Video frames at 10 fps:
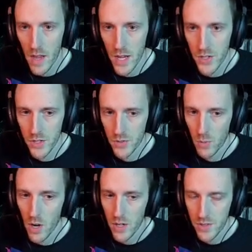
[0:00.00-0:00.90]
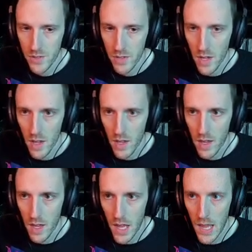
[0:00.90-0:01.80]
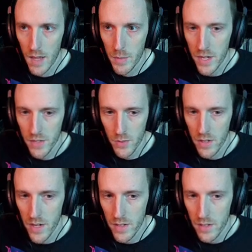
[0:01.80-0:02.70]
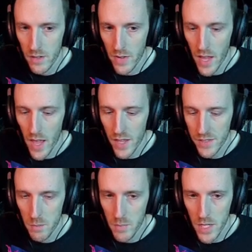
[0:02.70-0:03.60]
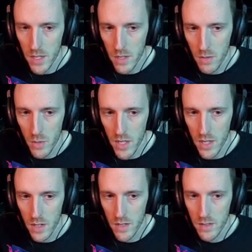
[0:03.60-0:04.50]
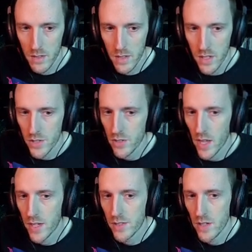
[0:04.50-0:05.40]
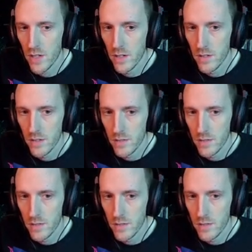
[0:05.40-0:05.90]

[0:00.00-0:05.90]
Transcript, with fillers: It just works. And because we're connected via S M B, we can initialize our,